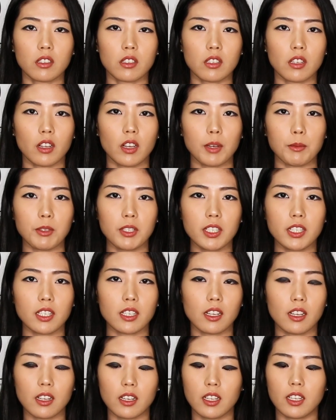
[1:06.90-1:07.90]
So I'm
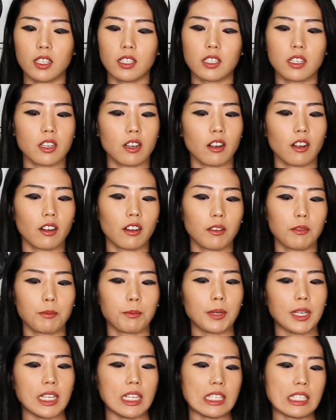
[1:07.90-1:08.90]
just gonna start off
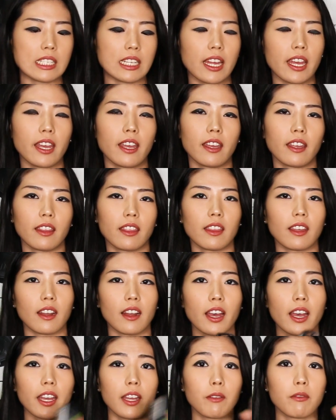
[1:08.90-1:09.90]
by saying that
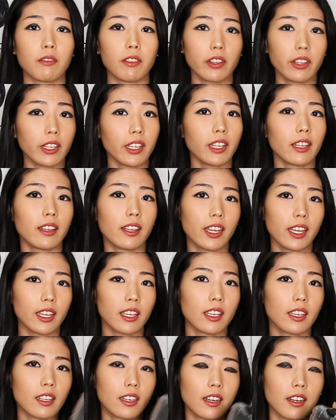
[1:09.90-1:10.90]
I really like
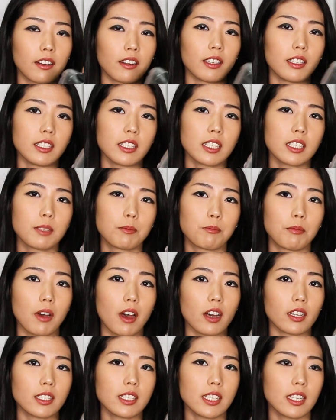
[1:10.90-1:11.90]
Kinera's
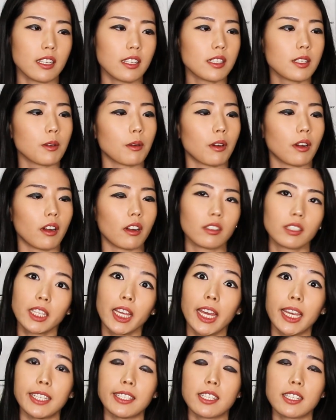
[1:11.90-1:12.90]
boxes or
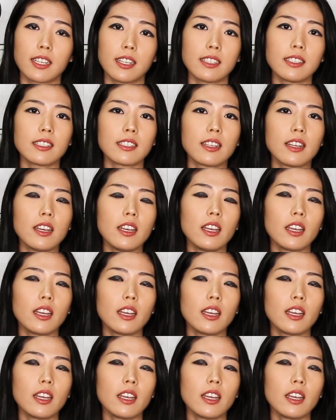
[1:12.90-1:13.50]
cases,